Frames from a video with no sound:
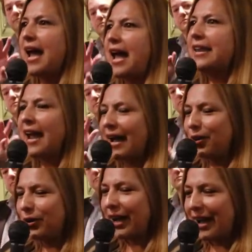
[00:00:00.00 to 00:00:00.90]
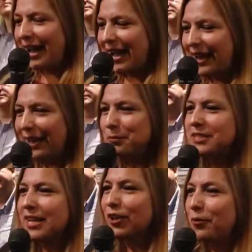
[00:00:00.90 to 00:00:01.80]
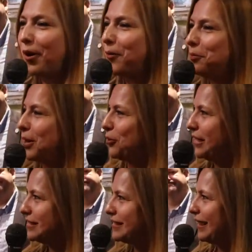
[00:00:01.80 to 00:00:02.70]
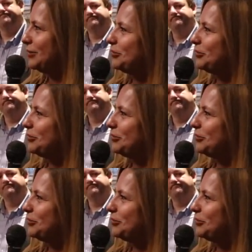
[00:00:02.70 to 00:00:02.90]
And now, let me tell you about Parisa.